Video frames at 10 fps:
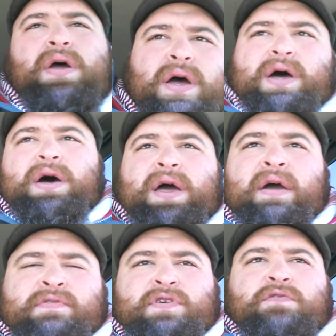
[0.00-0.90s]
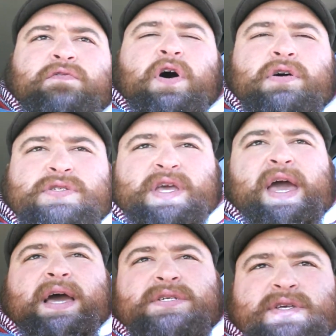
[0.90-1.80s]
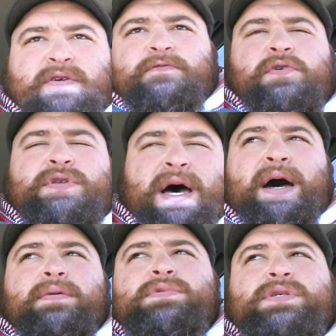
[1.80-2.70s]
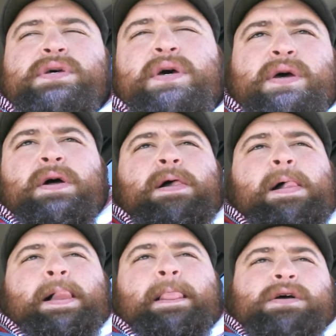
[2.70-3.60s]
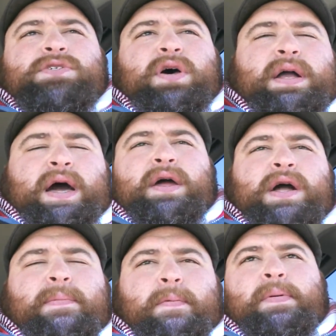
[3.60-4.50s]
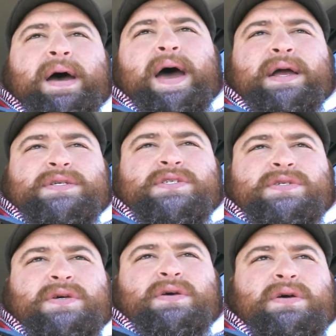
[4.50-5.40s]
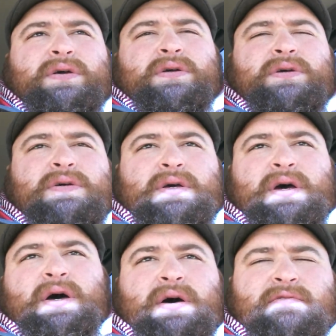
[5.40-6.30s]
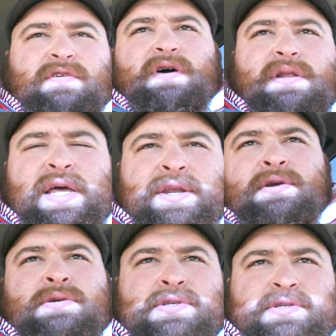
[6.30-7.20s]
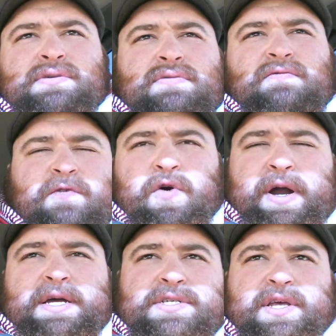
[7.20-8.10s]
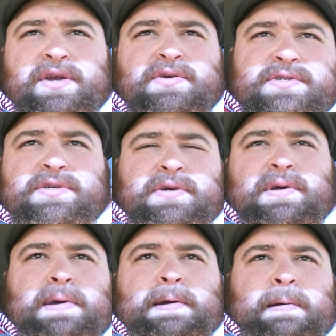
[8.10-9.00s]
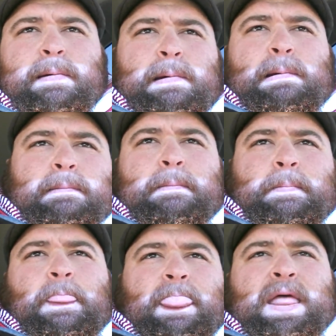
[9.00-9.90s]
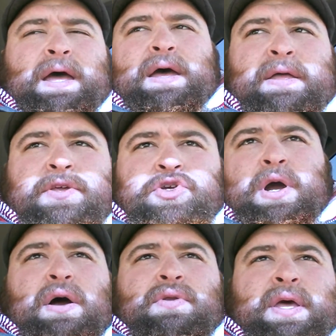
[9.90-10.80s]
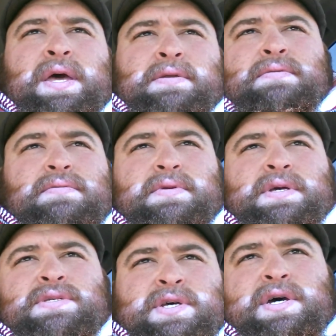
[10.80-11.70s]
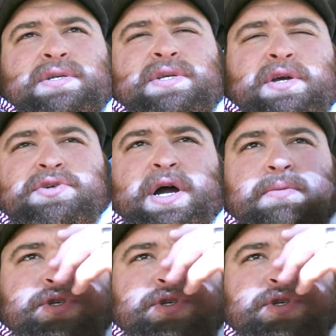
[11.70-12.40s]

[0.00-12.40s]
after you false cast it a few times. So I got a couple packs of leaders, 4X leaders, and the trout net is a teardrop